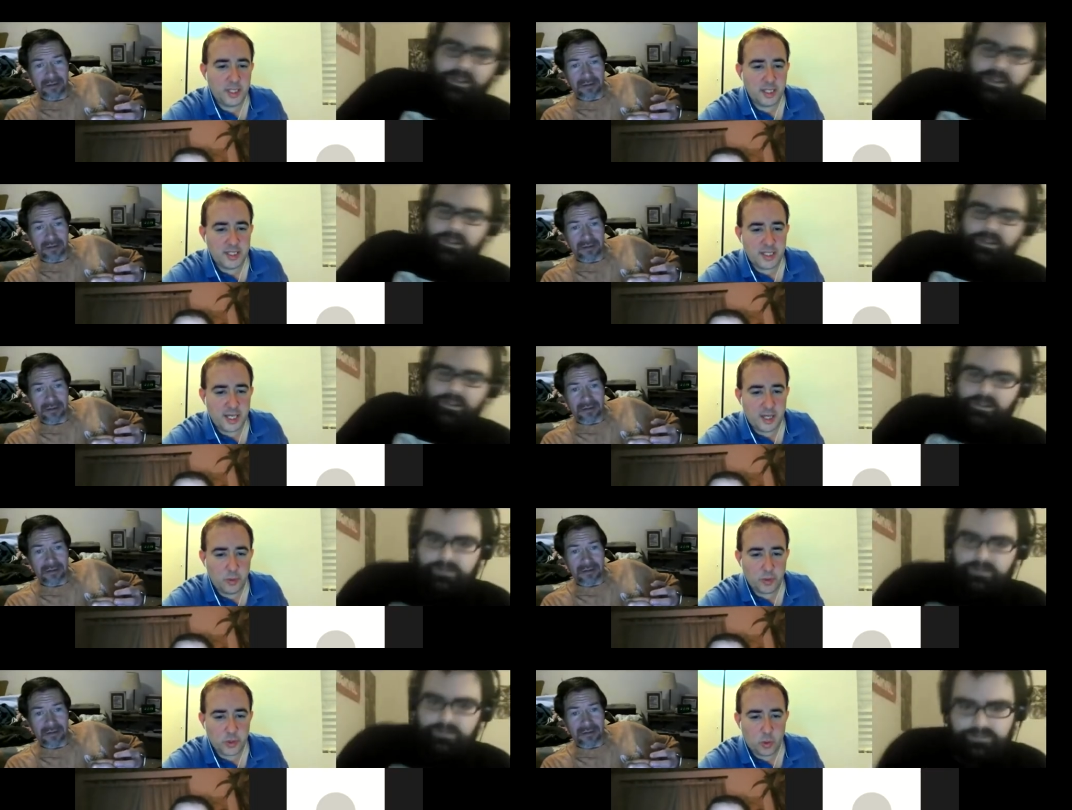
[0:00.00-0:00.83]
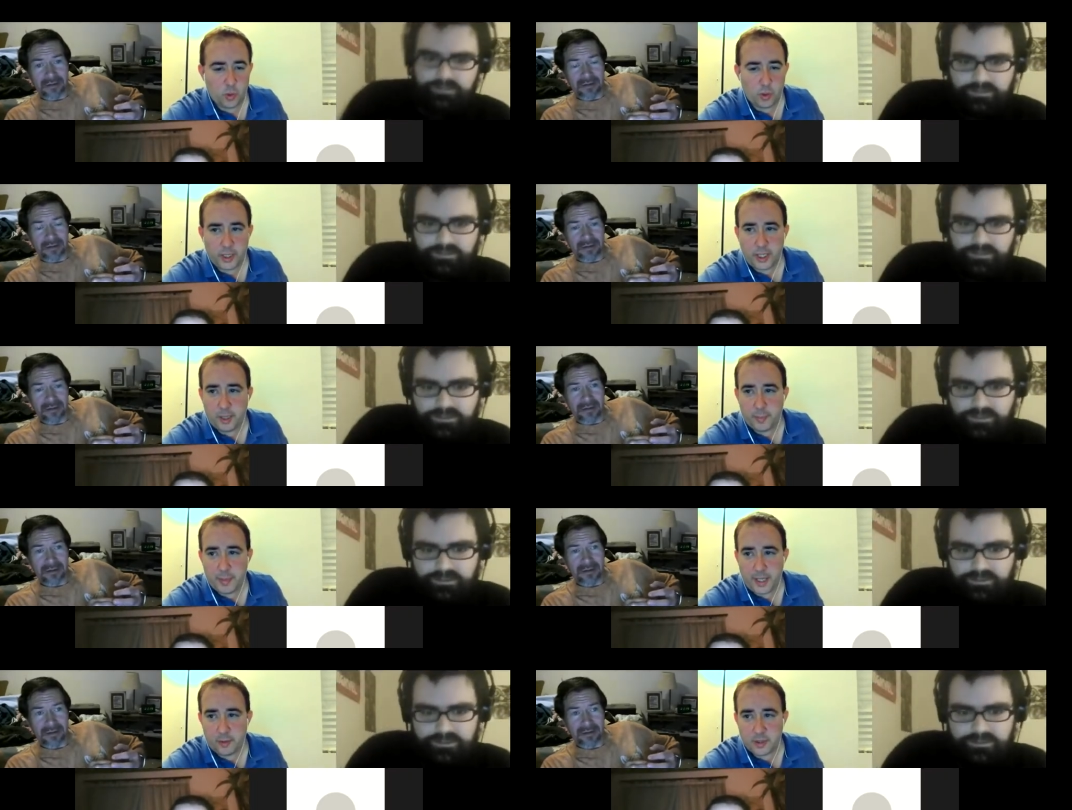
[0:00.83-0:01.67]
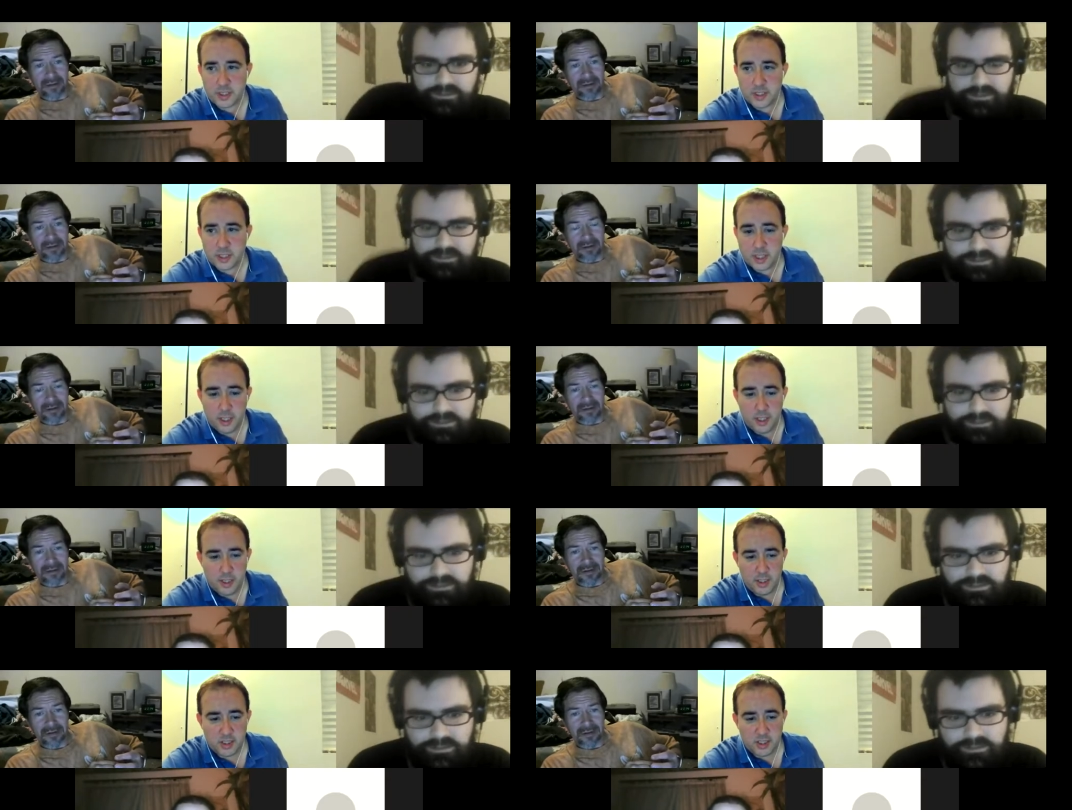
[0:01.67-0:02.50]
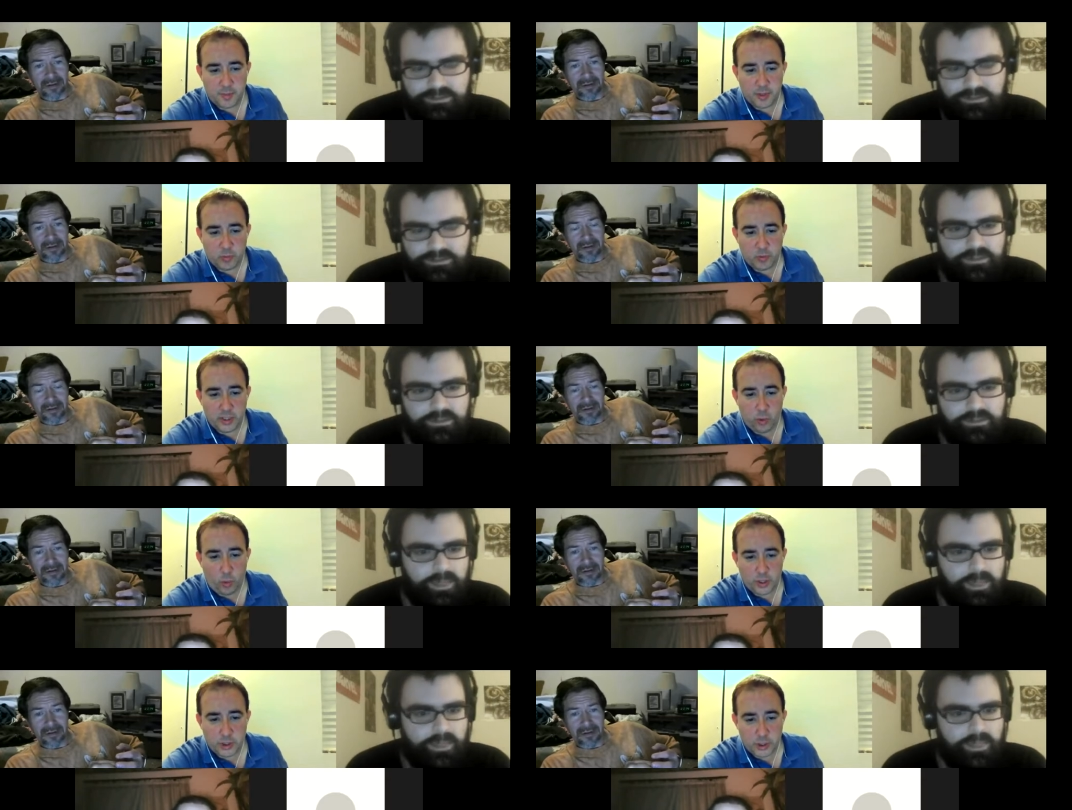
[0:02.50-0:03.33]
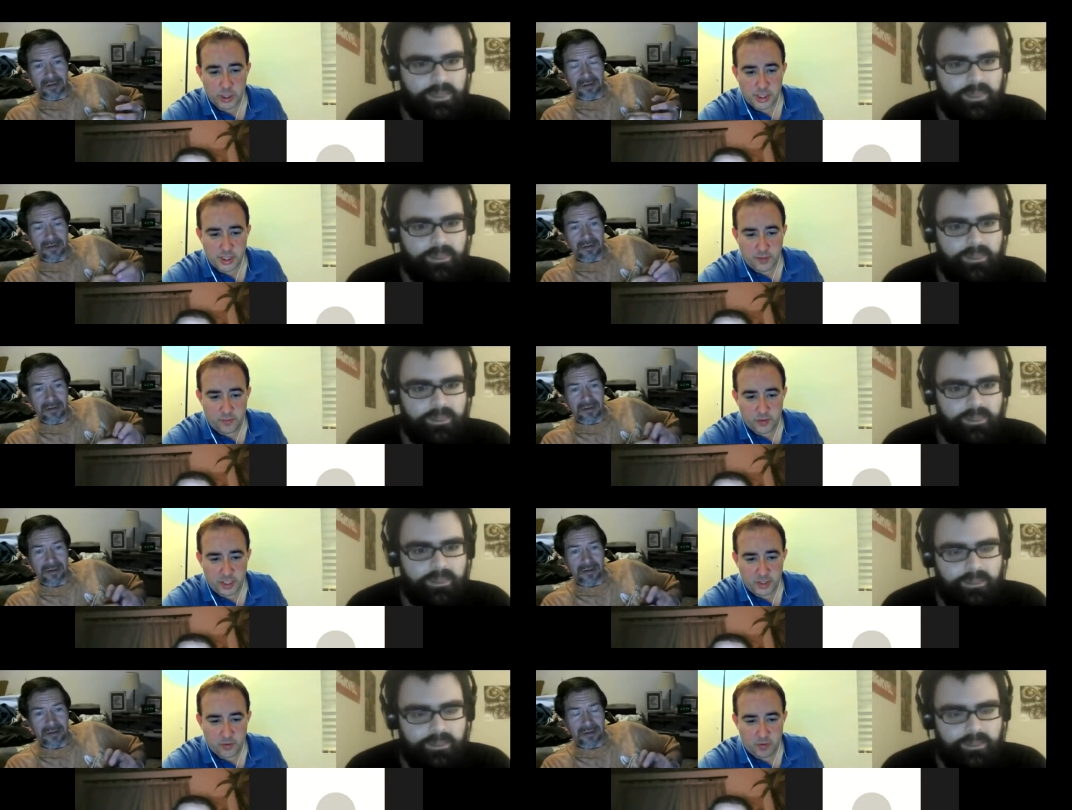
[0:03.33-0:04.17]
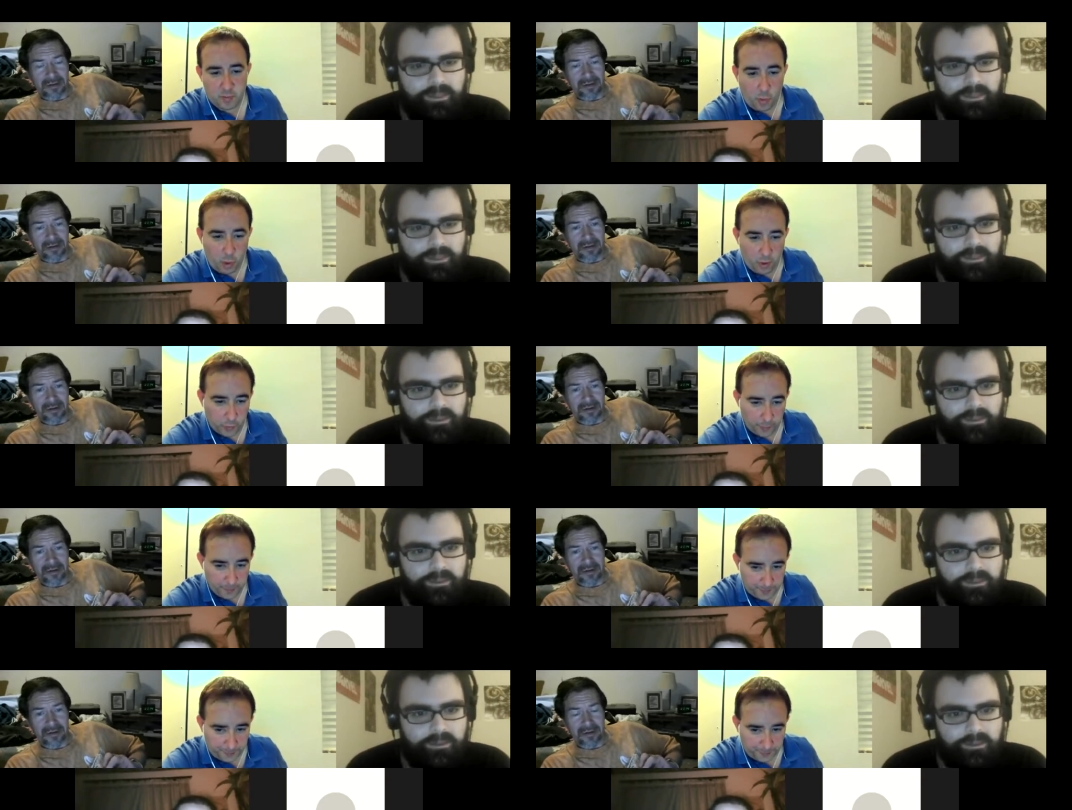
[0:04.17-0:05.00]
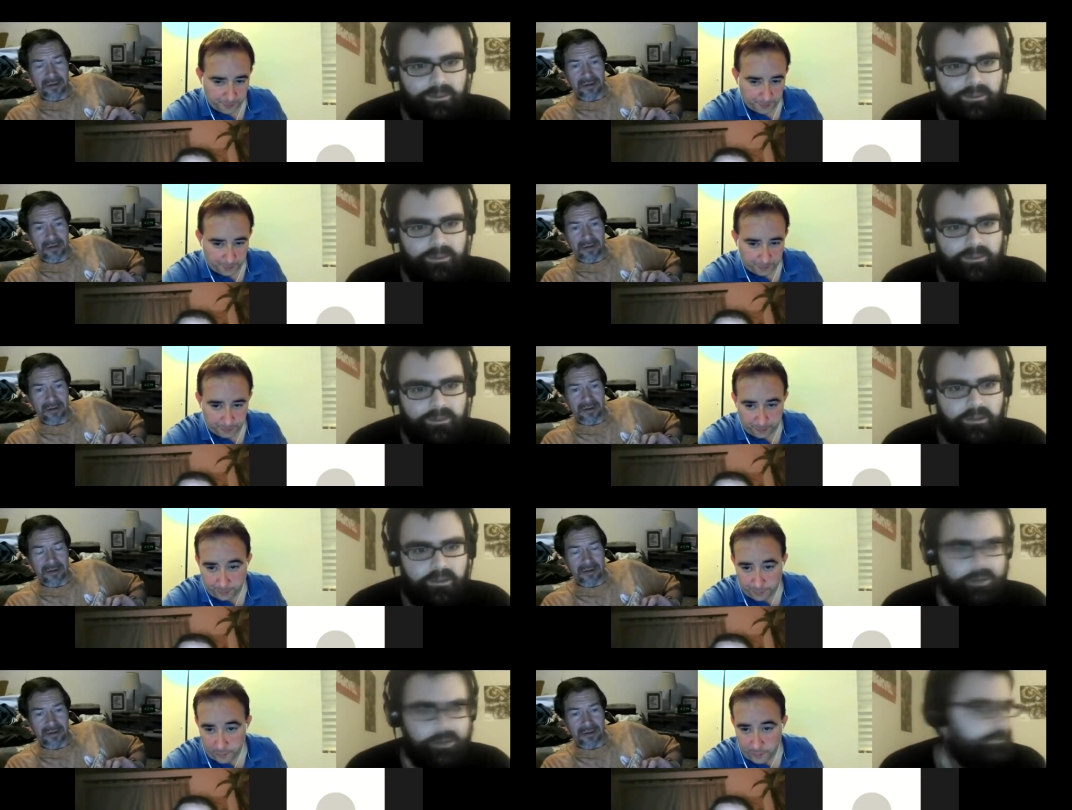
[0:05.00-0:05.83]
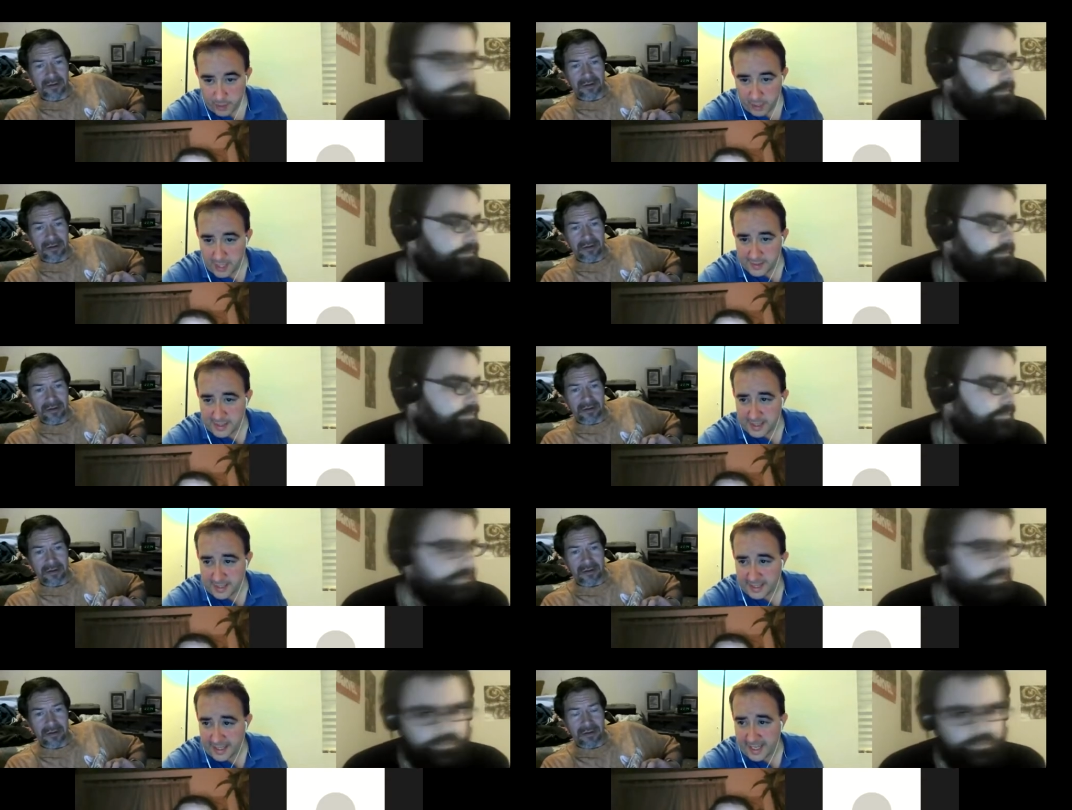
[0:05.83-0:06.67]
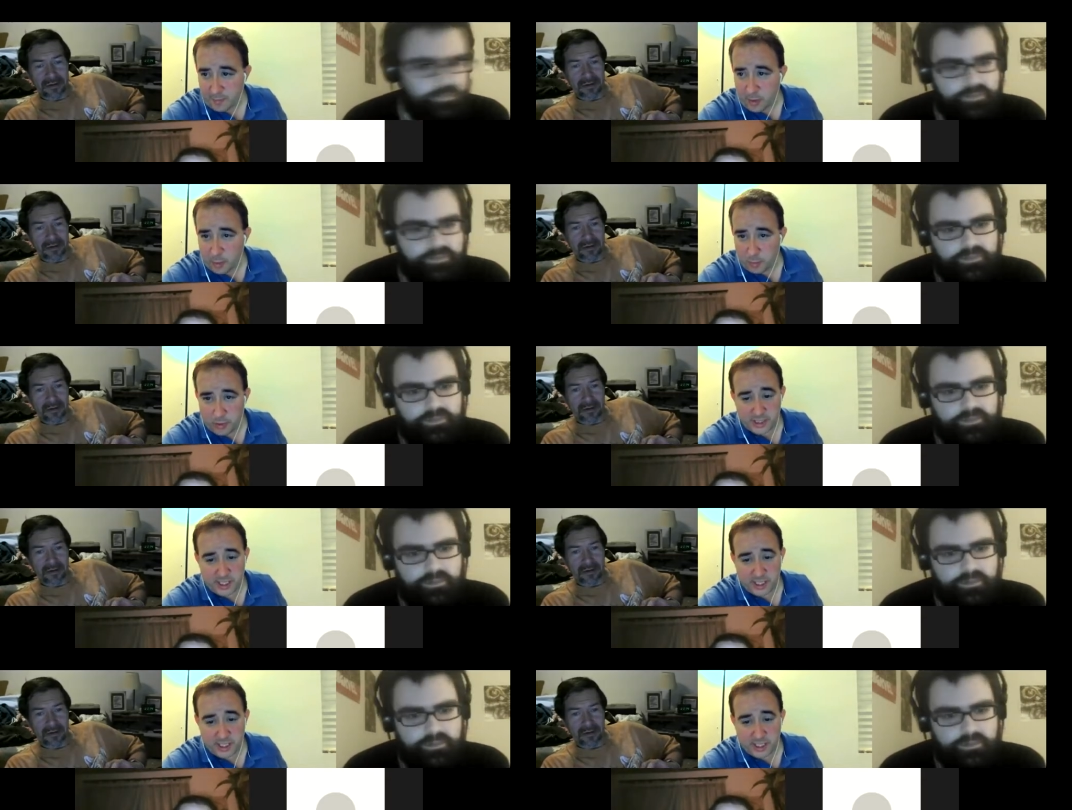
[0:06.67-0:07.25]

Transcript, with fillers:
Speaker 1: other day we were talking about some of the relaunches and different things from Marvel. Yeah. And the thing they came up with